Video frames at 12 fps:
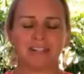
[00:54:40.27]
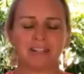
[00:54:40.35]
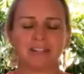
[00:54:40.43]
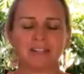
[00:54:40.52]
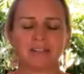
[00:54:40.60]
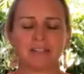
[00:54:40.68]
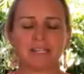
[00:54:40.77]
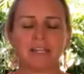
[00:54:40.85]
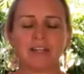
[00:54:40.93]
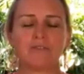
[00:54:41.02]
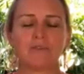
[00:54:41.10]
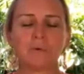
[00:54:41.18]
So
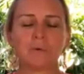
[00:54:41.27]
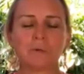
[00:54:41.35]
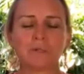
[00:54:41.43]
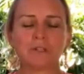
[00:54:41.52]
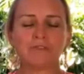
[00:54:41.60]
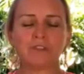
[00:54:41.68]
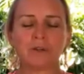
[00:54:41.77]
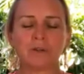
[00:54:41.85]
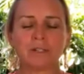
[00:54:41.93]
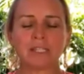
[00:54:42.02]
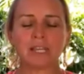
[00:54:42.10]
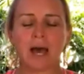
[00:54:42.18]
think of all of
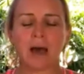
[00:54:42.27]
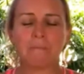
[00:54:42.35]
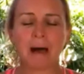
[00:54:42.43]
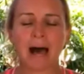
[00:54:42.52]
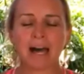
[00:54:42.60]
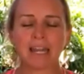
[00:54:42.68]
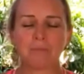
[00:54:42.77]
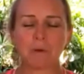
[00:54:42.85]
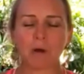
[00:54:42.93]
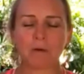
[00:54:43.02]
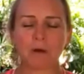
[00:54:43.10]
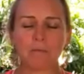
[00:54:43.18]
those party
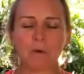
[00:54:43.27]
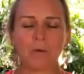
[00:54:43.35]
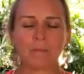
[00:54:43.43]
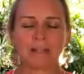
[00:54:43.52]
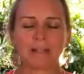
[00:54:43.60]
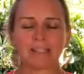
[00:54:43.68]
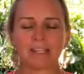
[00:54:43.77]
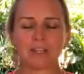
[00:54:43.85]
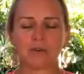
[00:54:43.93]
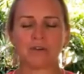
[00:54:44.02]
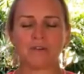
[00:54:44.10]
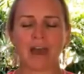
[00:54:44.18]
popper moments that
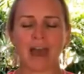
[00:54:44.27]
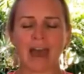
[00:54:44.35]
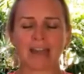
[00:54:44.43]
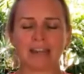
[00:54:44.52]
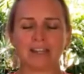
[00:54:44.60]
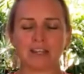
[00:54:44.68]
you have had